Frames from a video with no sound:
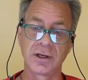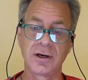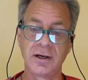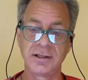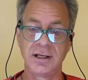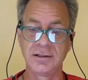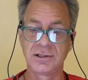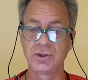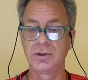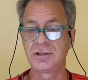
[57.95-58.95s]

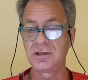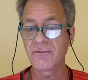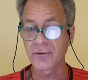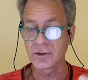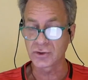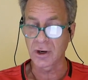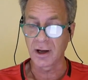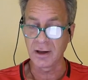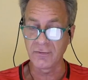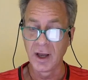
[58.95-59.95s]
contents to a different
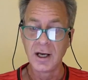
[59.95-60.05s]
drive,